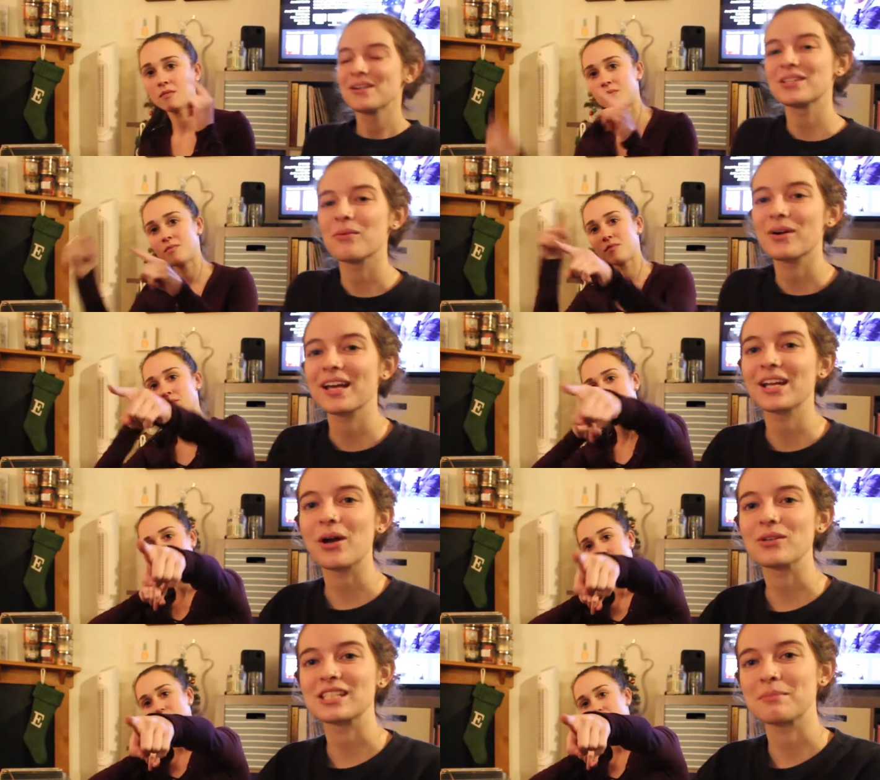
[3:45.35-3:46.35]
Speaker 1: So we're gonna
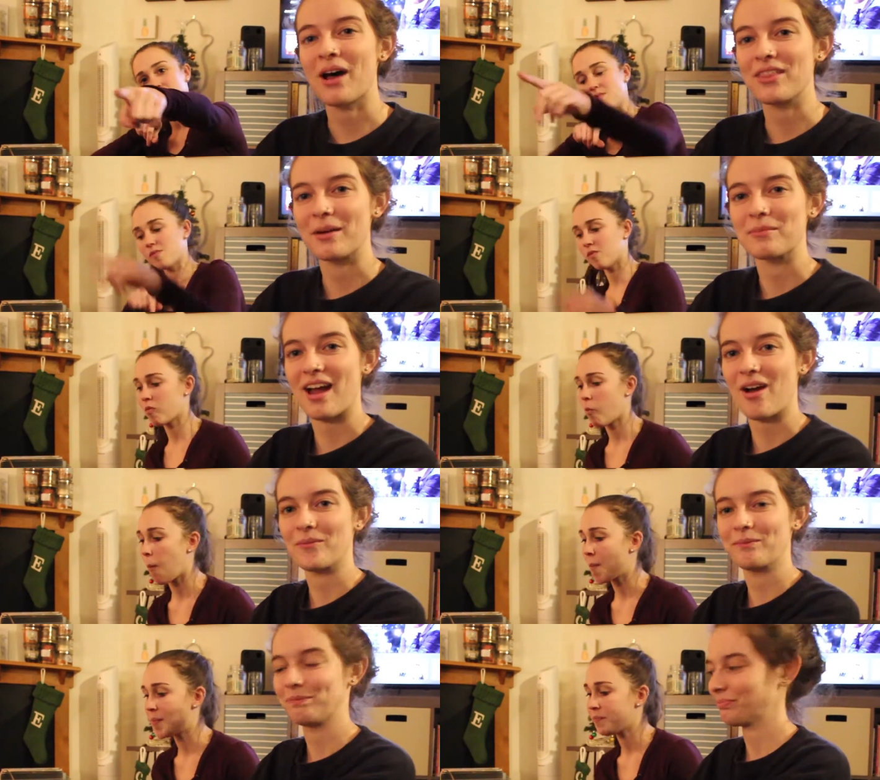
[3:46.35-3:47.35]
go smell them now
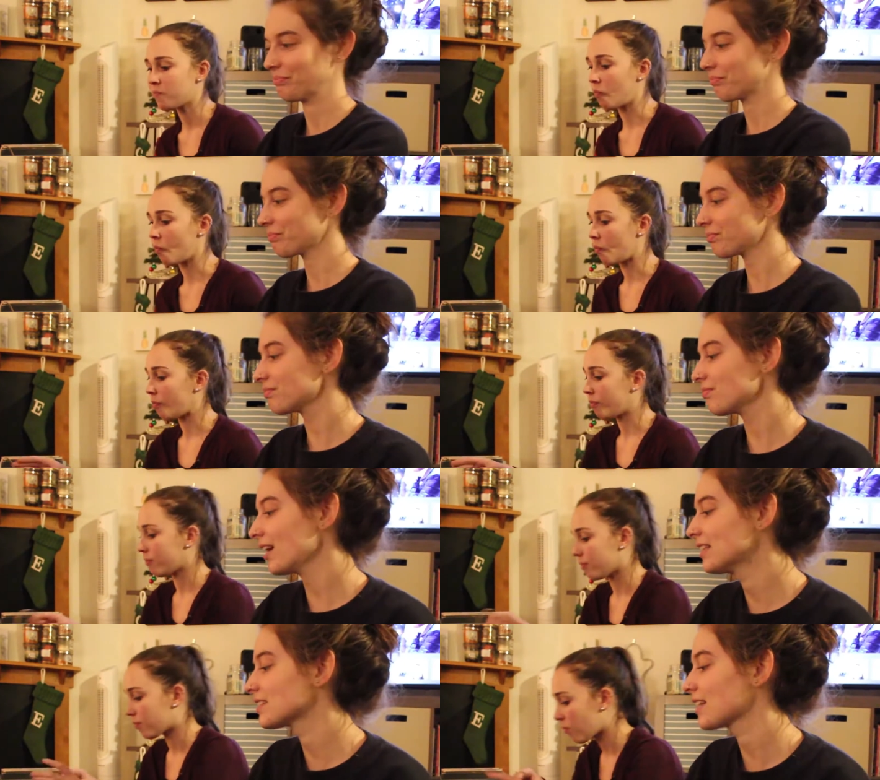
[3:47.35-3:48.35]

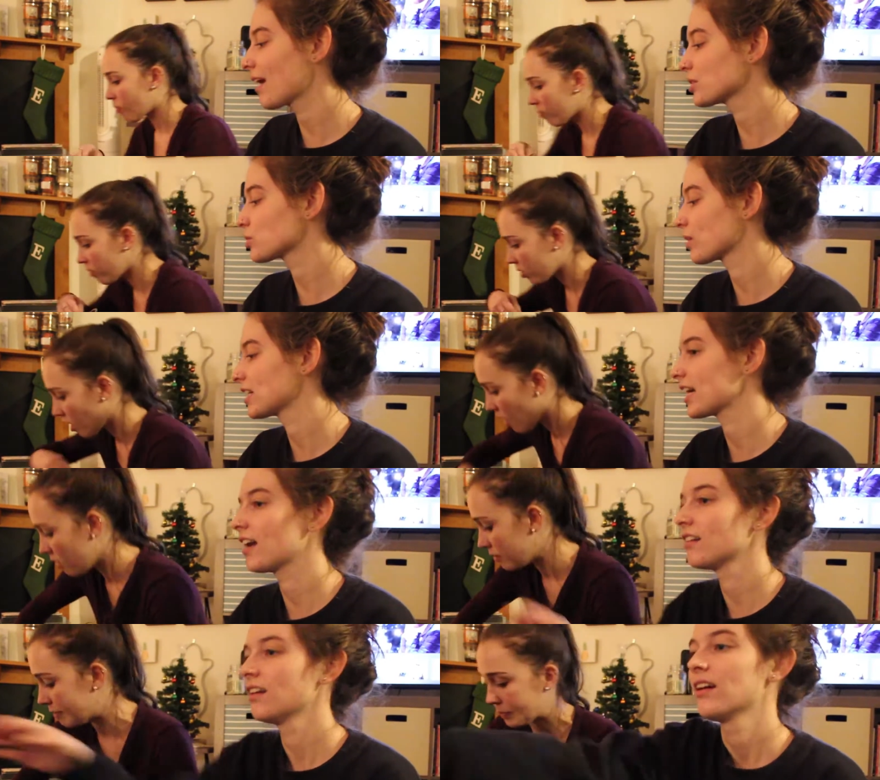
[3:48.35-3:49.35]
and decide which one to
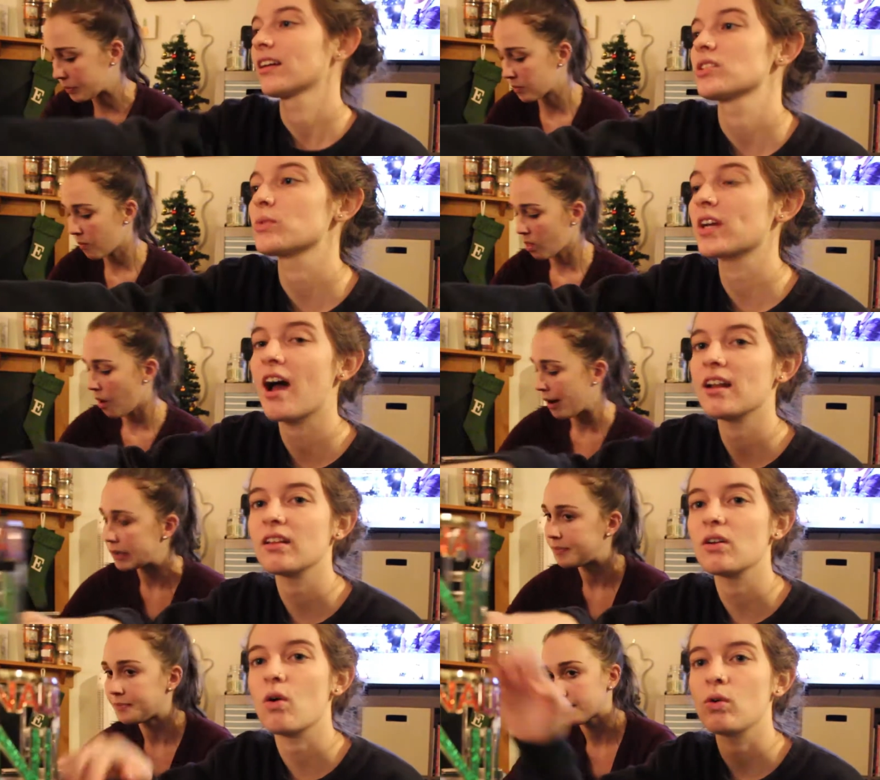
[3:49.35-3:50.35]
get because we got a
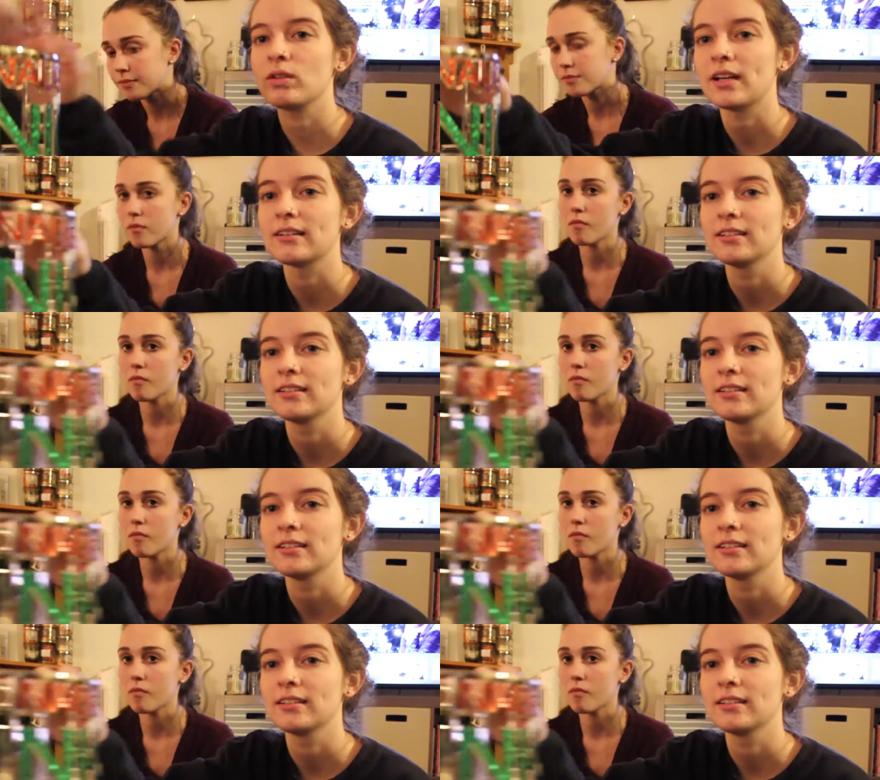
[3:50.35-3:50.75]
little holder.